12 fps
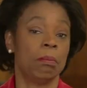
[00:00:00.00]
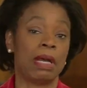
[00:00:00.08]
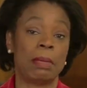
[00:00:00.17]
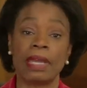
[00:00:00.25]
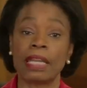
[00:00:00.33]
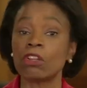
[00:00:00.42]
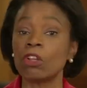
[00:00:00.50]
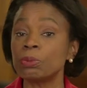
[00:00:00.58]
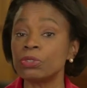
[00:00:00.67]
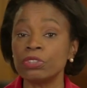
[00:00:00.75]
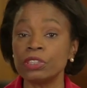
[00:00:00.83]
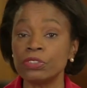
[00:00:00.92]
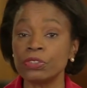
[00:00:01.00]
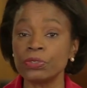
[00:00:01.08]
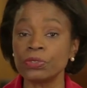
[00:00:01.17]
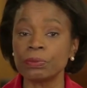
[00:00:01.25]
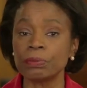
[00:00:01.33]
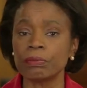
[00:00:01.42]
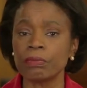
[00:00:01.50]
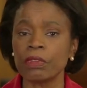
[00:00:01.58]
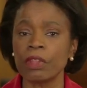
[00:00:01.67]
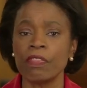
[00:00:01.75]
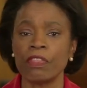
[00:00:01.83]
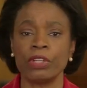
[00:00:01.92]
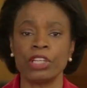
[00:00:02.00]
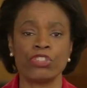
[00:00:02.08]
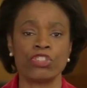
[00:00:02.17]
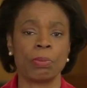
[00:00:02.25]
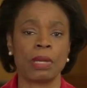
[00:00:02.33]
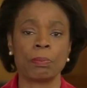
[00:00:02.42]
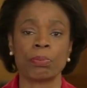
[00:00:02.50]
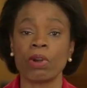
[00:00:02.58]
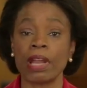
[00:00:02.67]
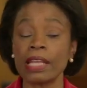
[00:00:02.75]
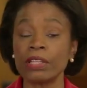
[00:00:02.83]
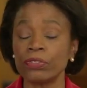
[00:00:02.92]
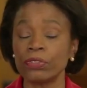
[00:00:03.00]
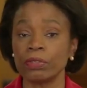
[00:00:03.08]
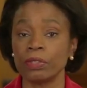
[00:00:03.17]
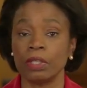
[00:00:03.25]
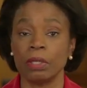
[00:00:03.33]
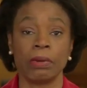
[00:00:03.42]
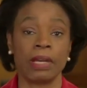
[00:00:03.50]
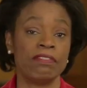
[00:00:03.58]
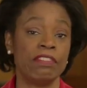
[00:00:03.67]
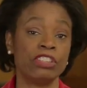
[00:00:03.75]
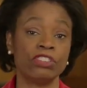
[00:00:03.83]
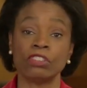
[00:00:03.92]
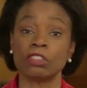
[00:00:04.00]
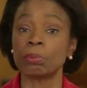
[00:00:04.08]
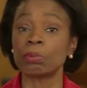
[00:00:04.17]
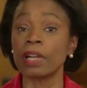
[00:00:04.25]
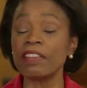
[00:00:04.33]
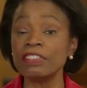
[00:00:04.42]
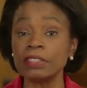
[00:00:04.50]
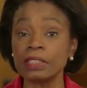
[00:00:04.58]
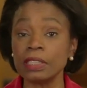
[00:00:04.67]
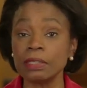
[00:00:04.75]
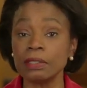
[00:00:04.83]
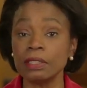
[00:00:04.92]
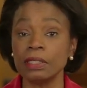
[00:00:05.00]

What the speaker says: by medical procedures. They're injured by pranks, by invasions of privacy,